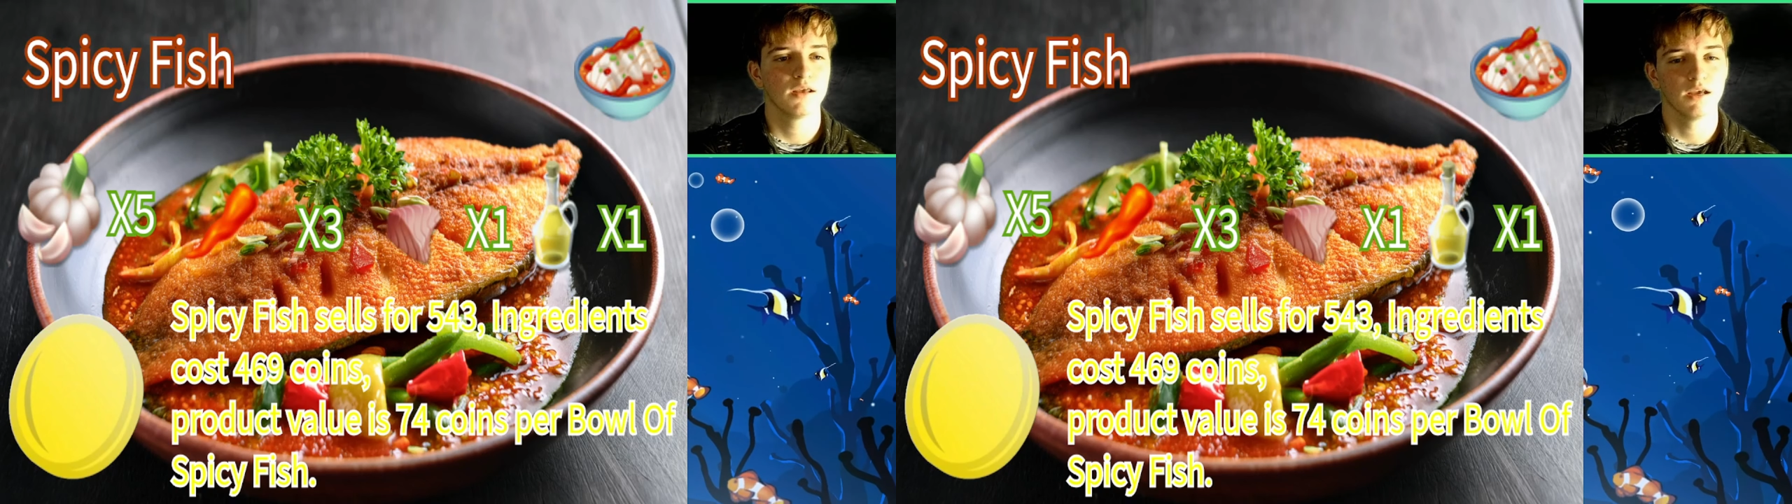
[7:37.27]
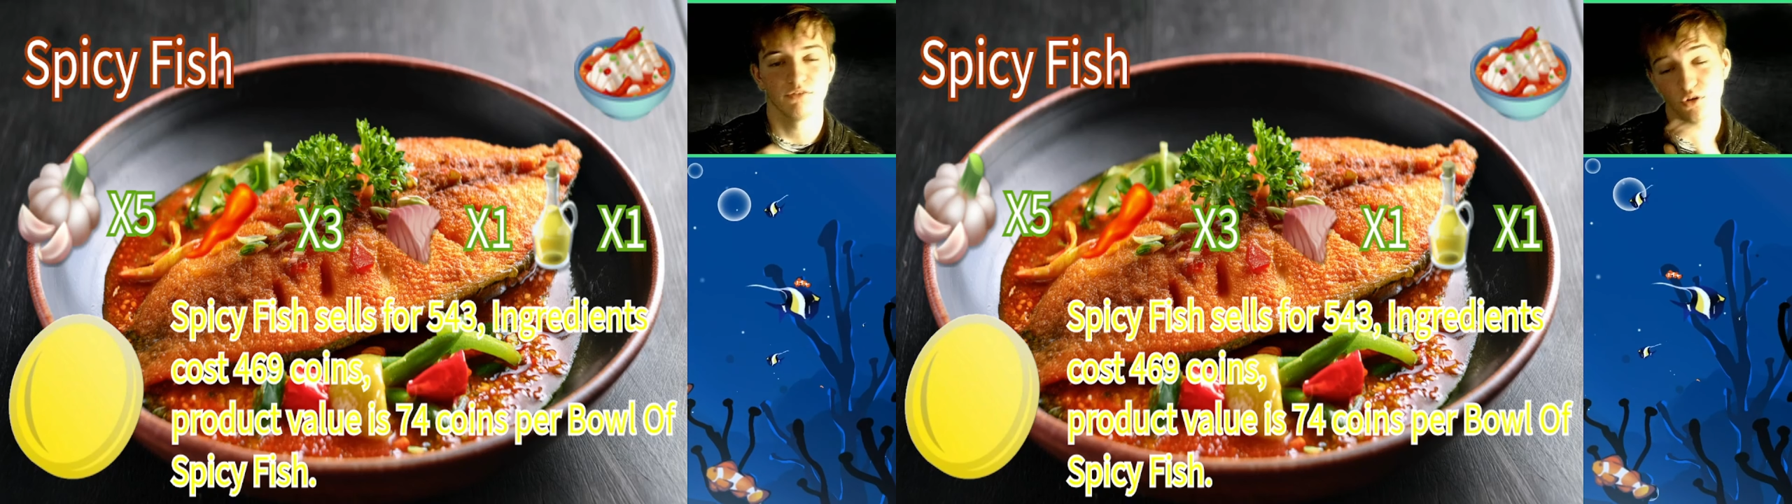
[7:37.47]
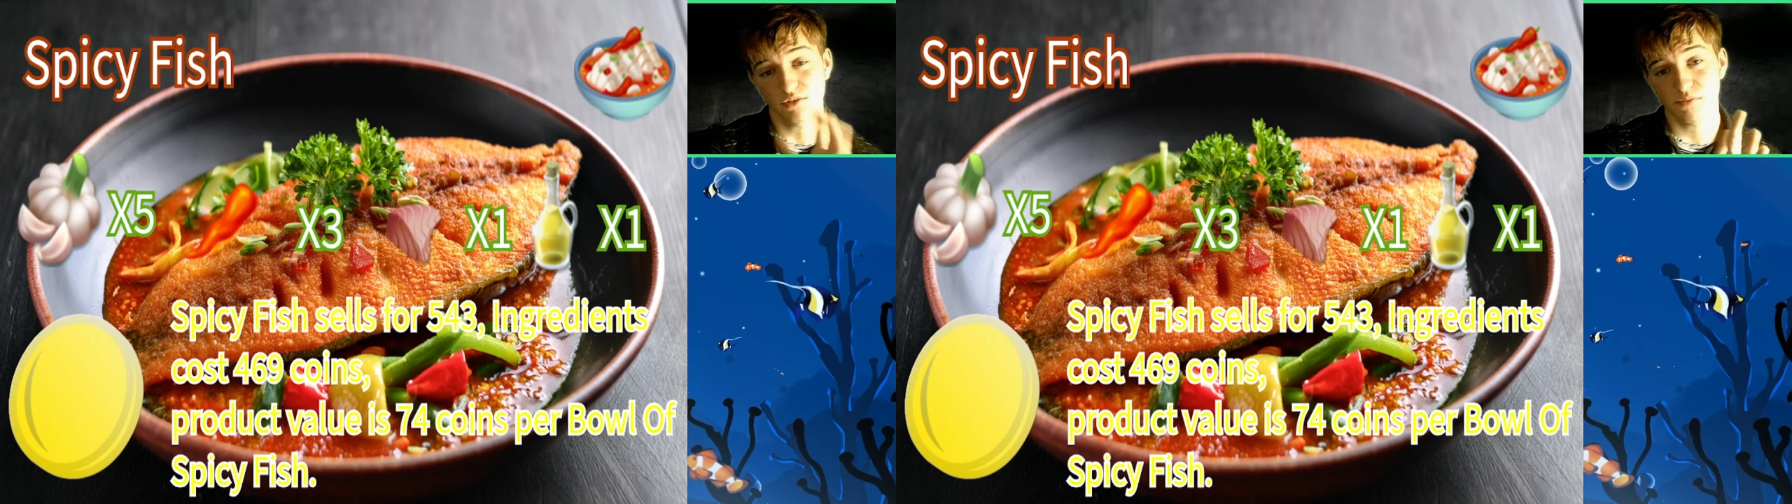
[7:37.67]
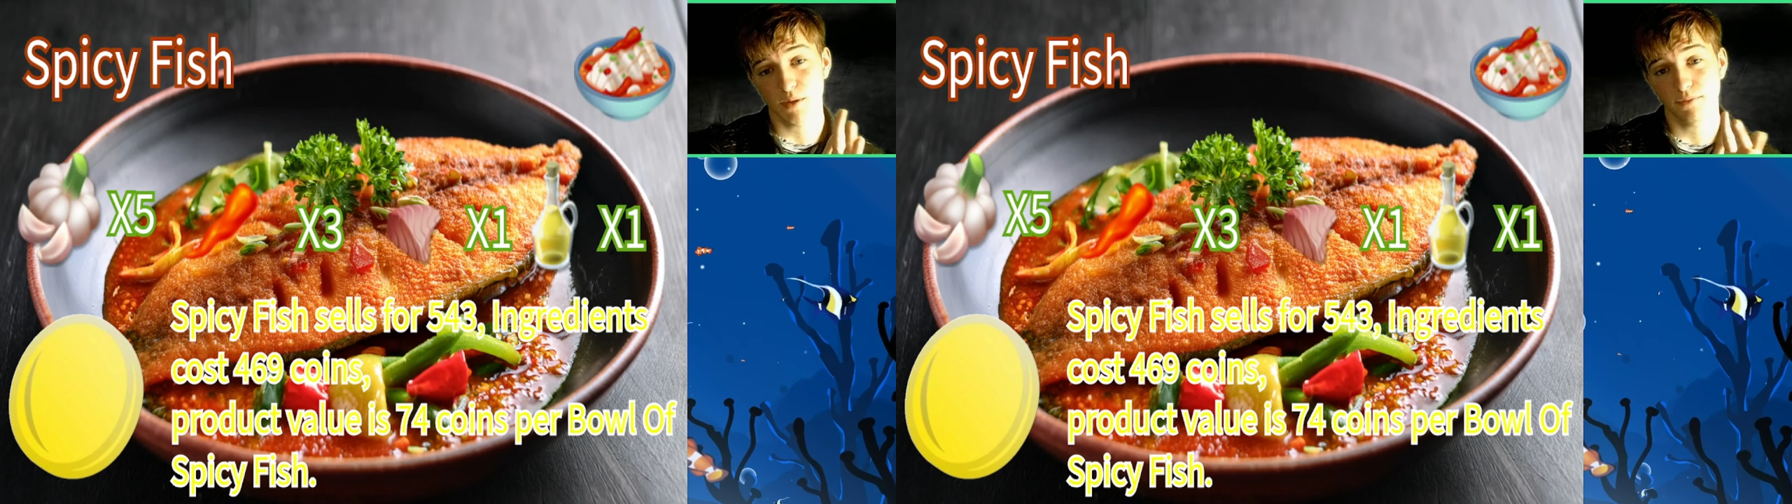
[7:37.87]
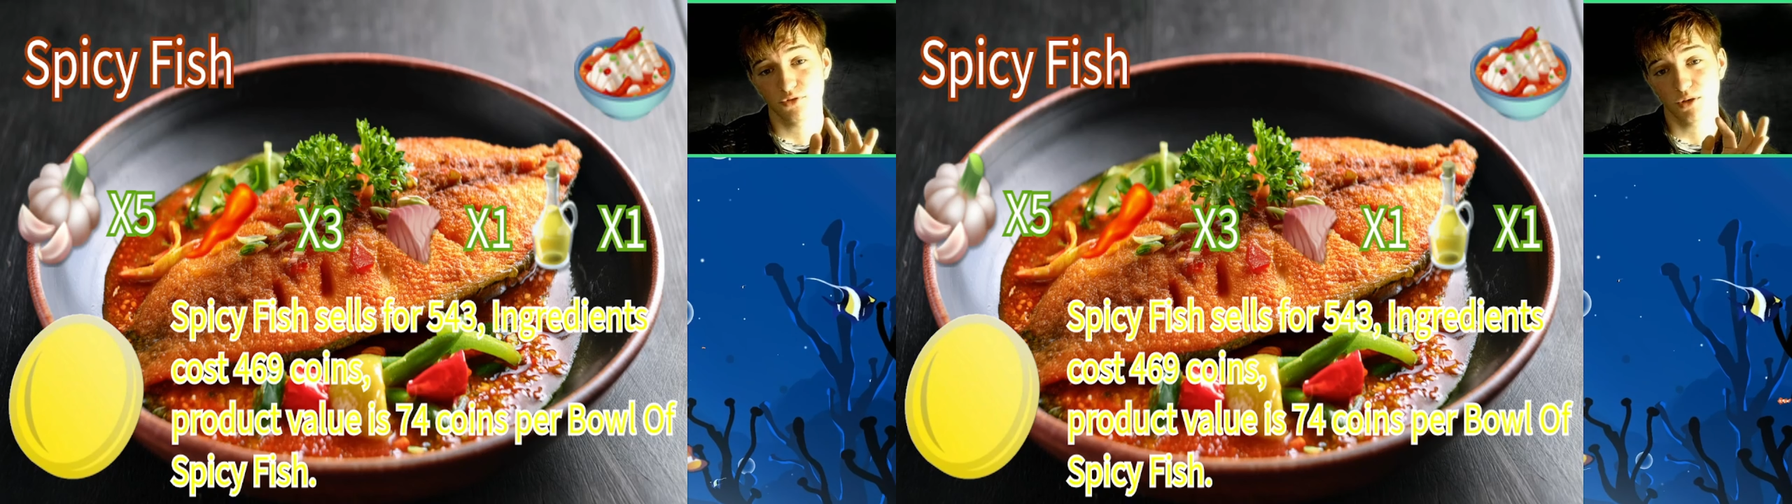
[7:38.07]
If you don't have a
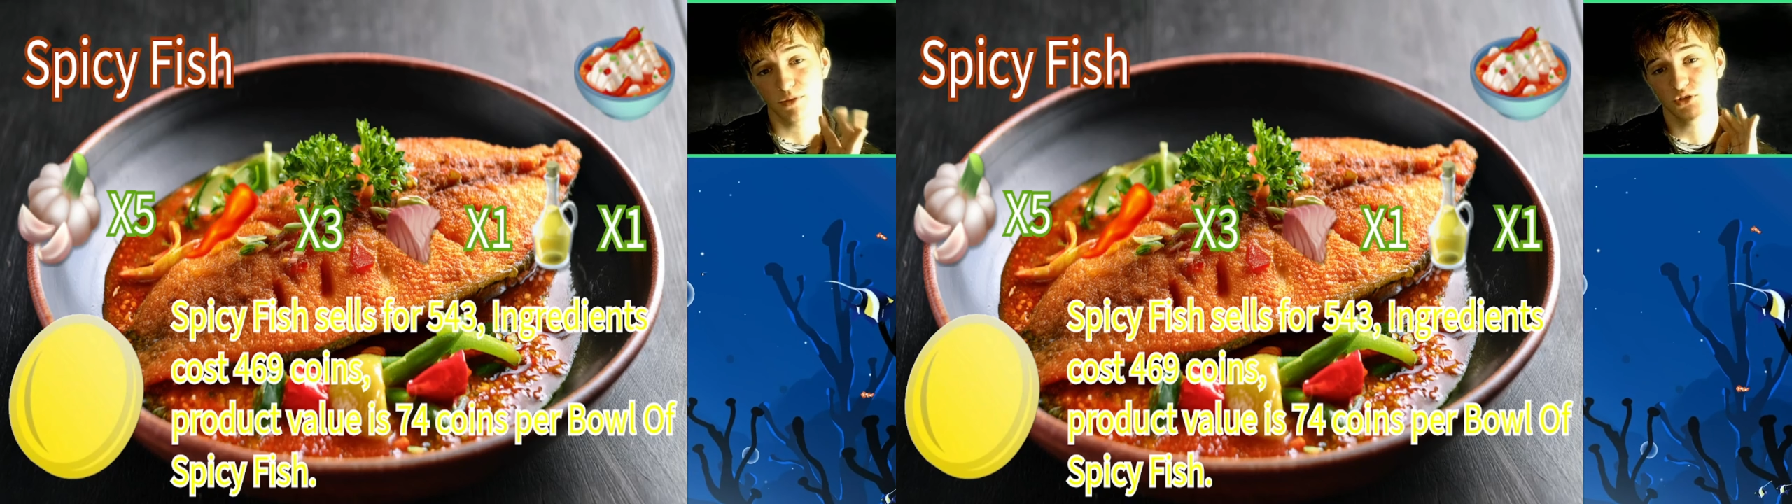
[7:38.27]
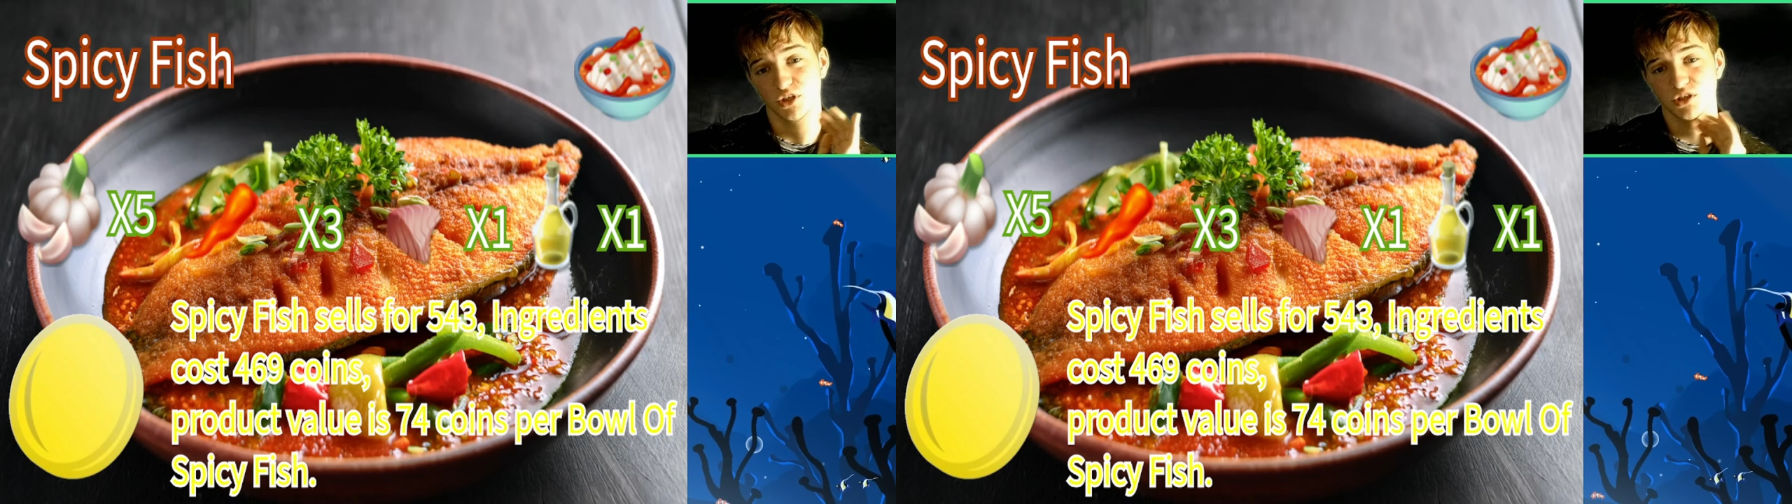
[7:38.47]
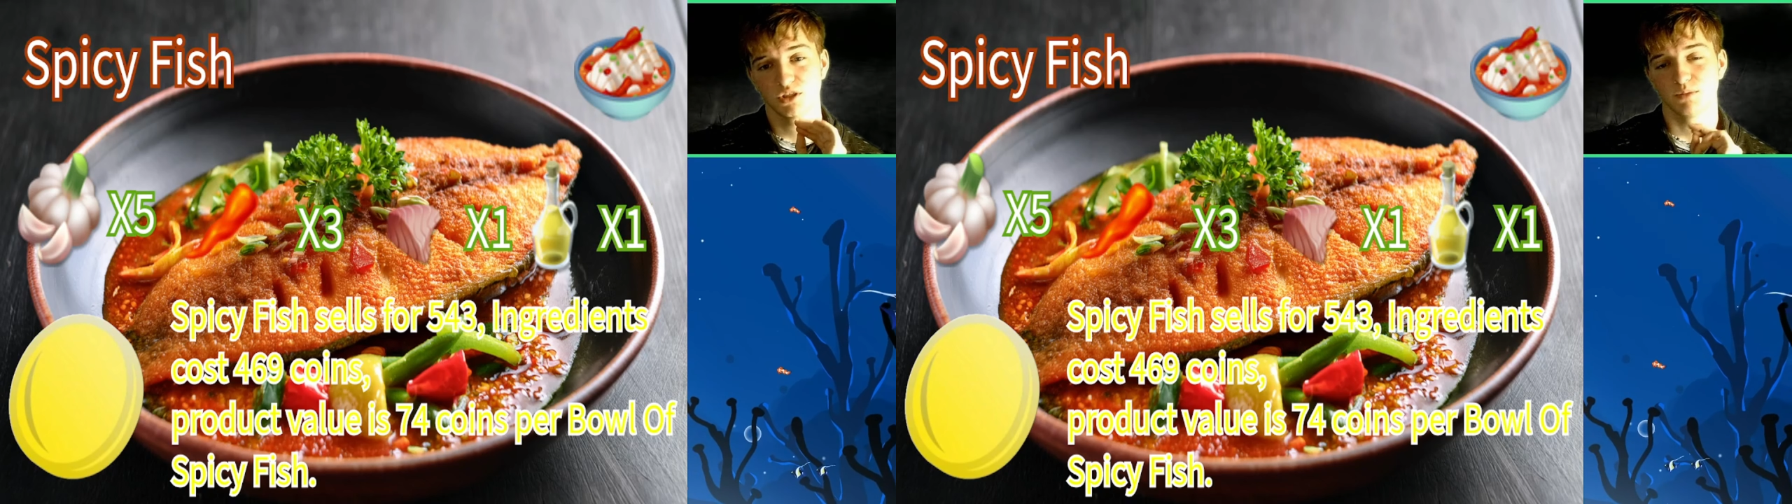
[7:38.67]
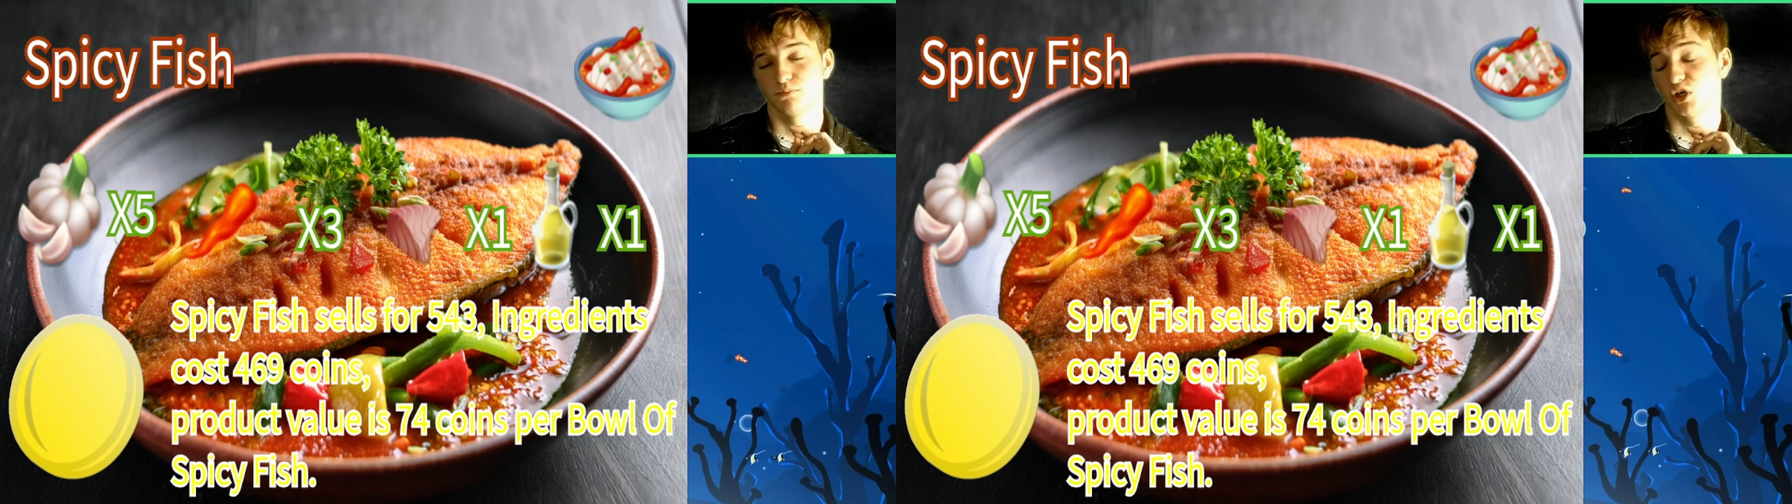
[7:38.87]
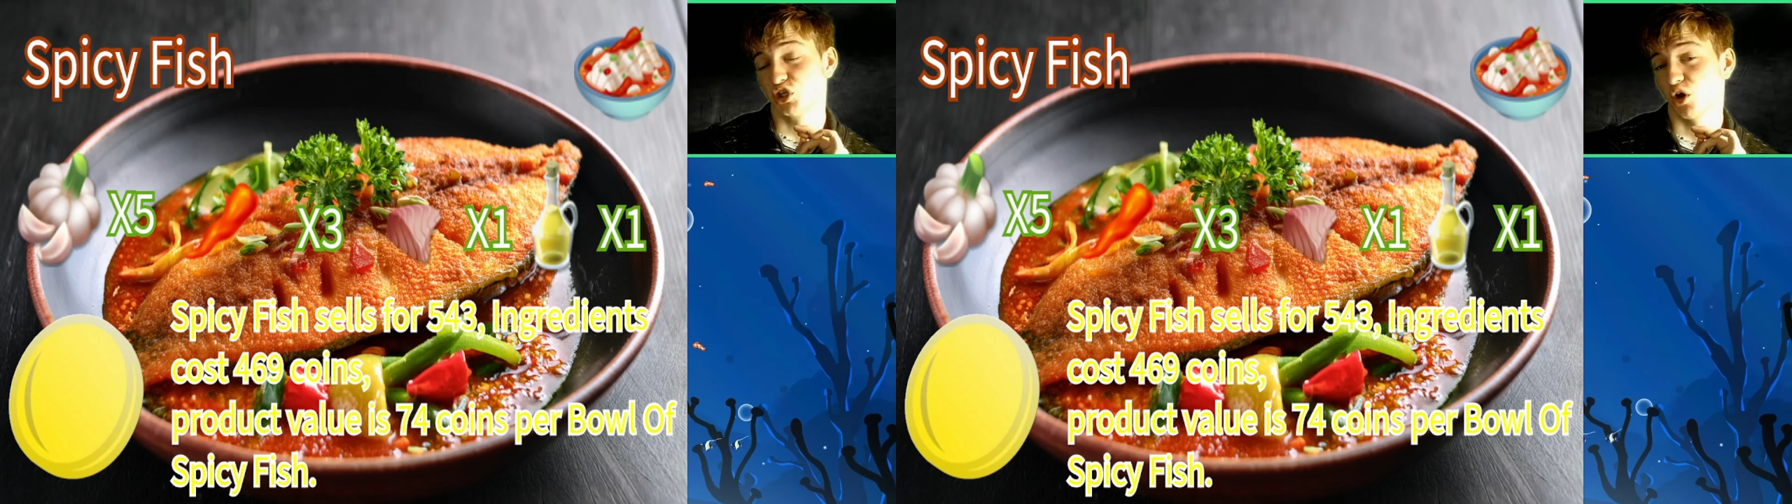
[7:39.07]
baby farm, this one is
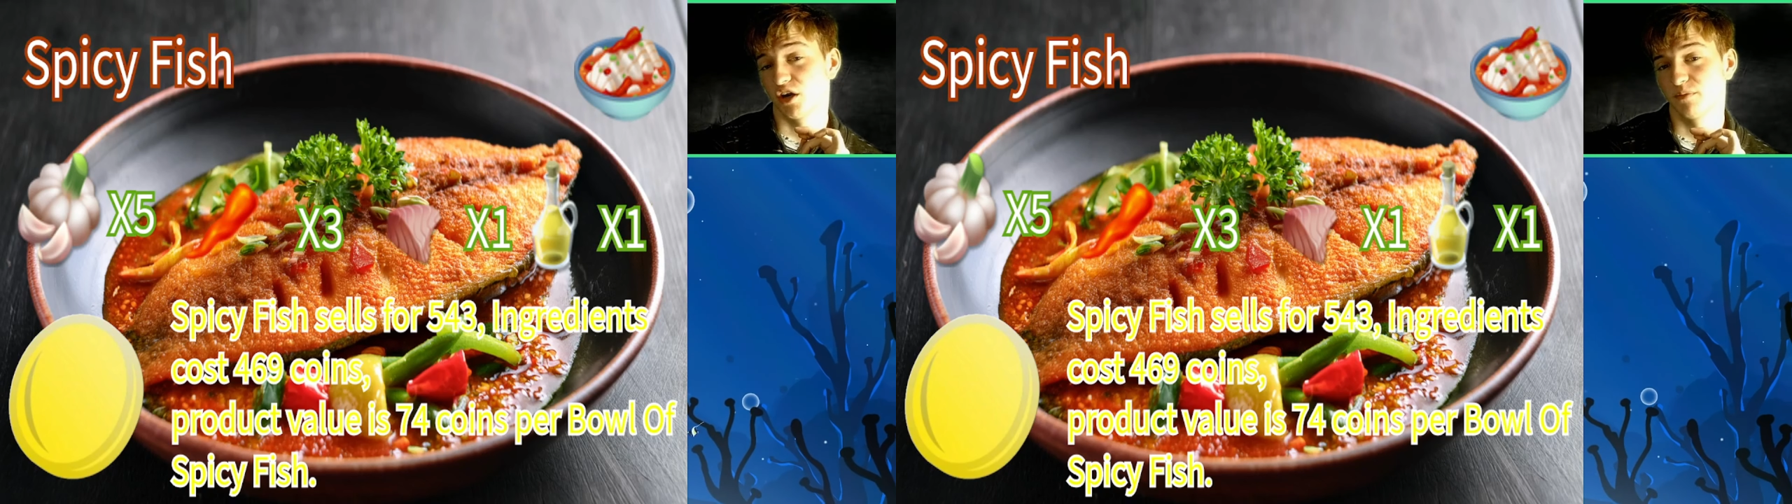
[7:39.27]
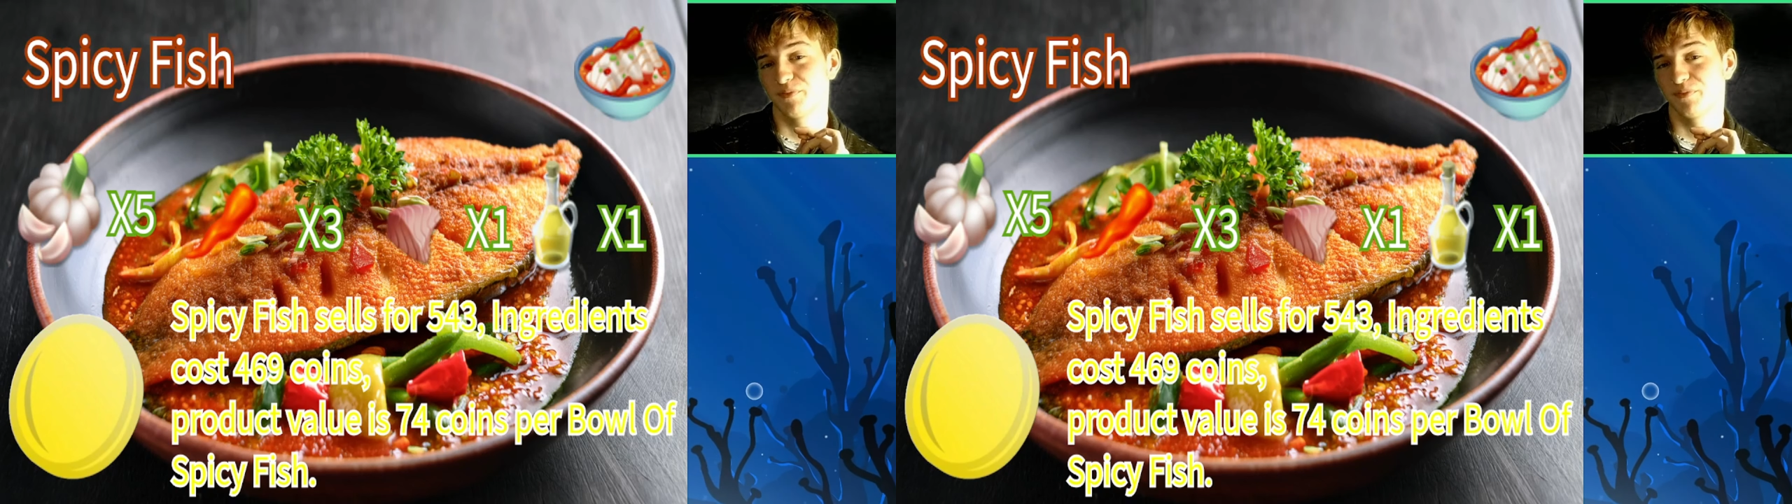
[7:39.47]
much harder.